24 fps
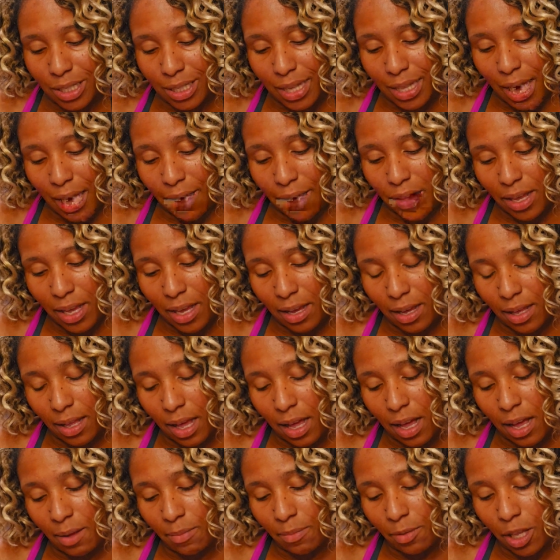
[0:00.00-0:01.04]
having
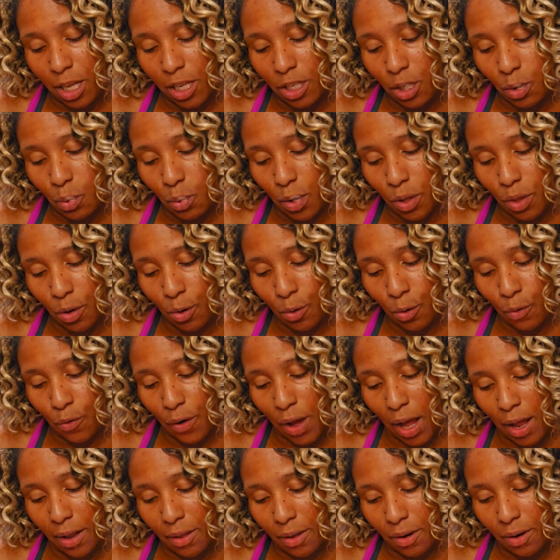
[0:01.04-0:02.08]
um, lunch with her
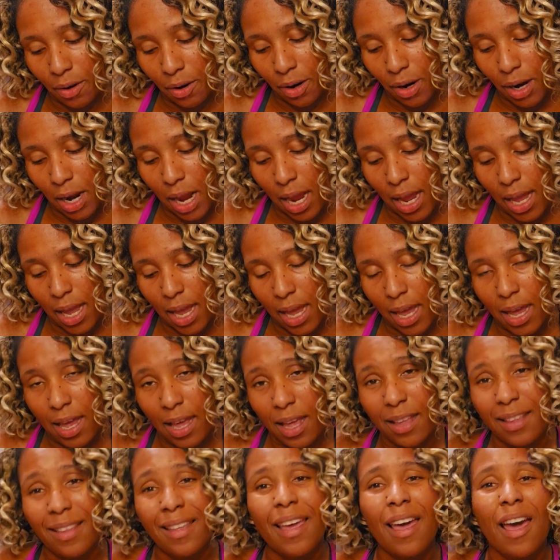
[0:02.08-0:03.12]
father.
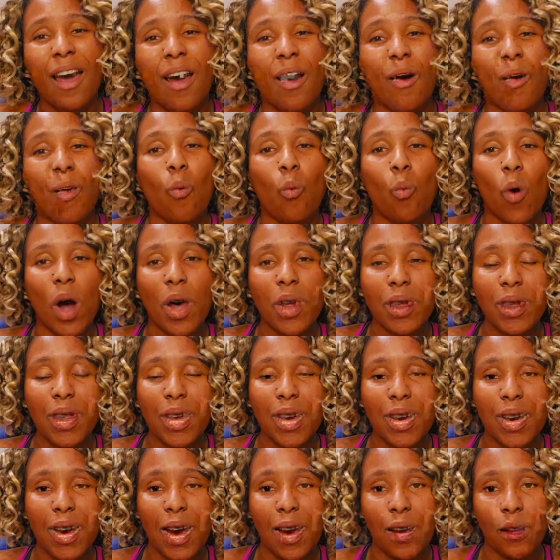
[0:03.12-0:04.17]
And one
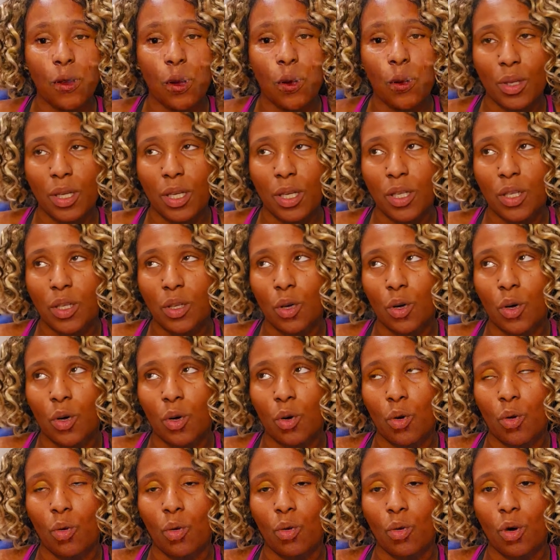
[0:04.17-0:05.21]
thing I noticed
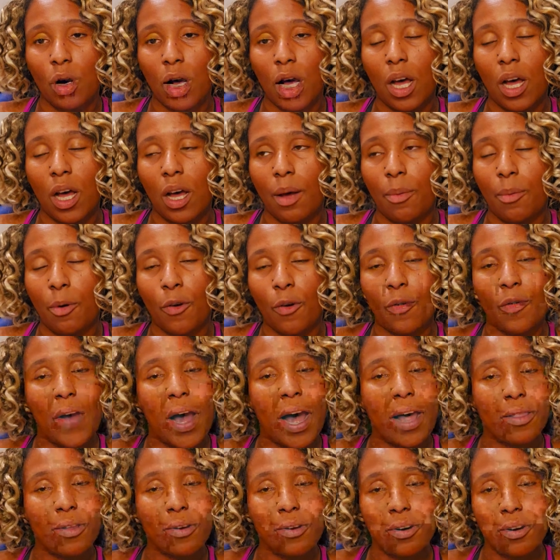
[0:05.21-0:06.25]
so um, her
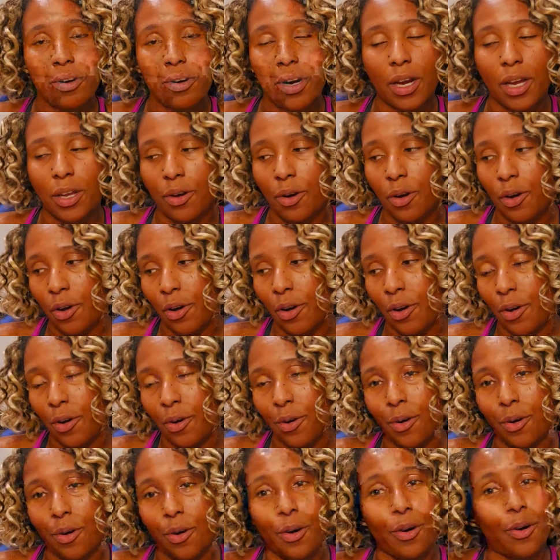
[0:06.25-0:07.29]
father and her,
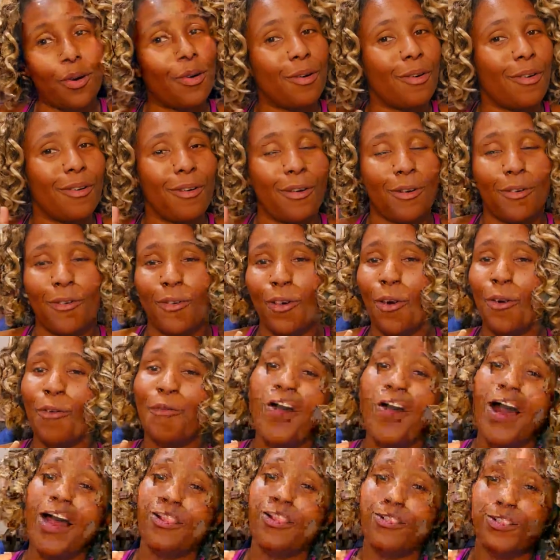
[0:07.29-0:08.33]
her, her
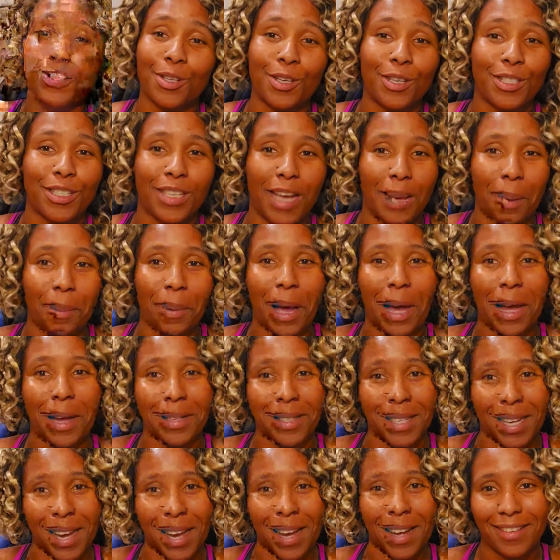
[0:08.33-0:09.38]
father's a good time kind of
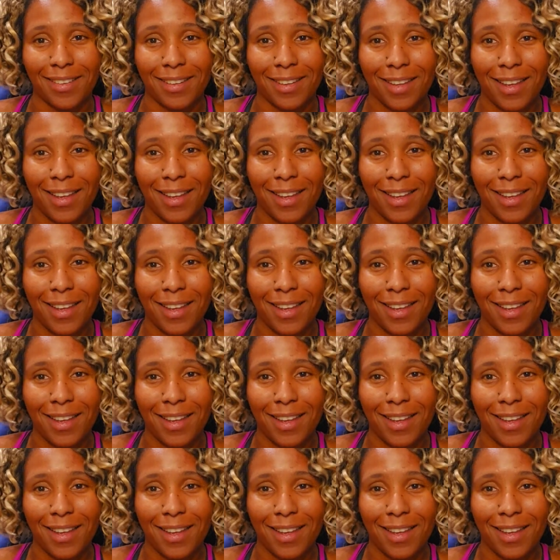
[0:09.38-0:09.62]
dad.